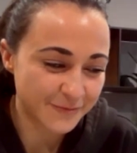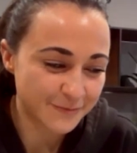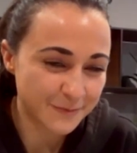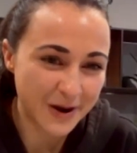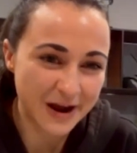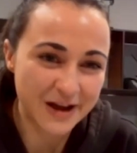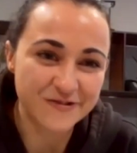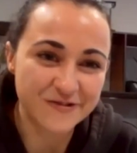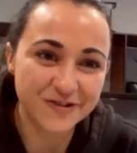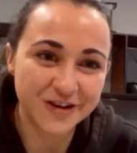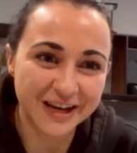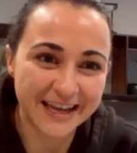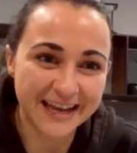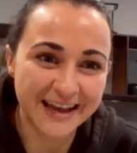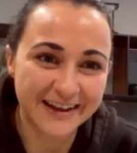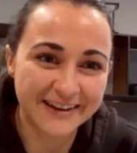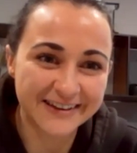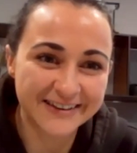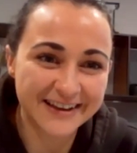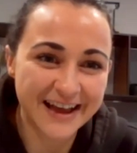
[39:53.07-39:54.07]

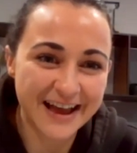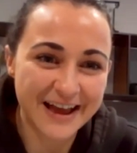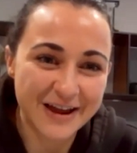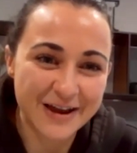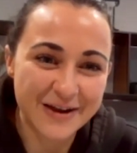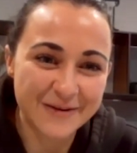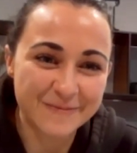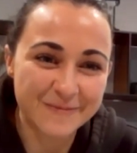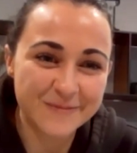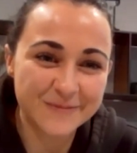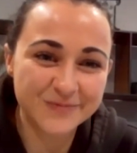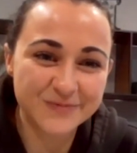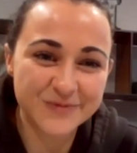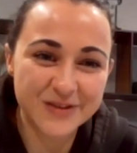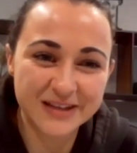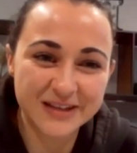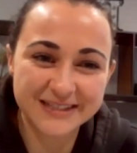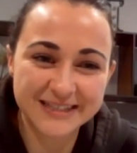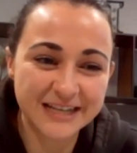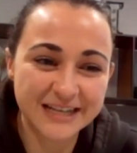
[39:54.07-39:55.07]
biophilia,
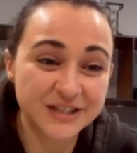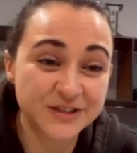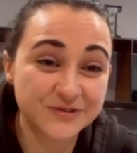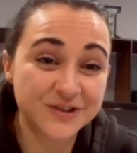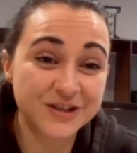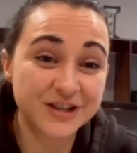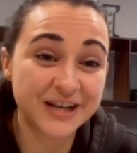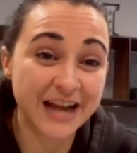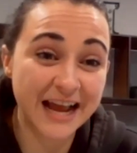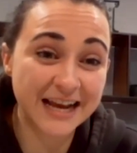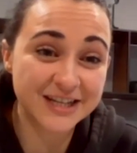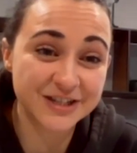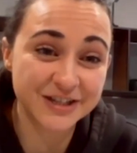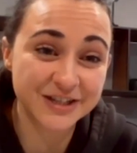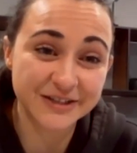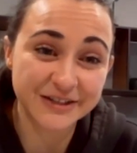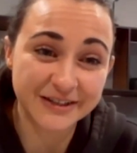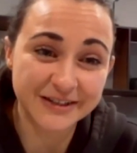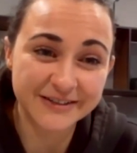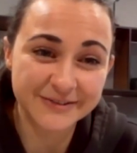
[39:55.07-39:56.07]
sense of
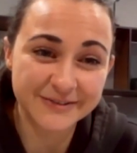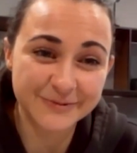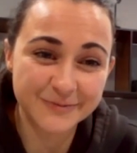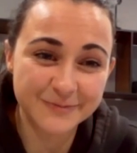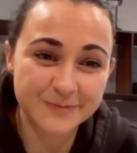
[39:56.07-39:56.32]
connection.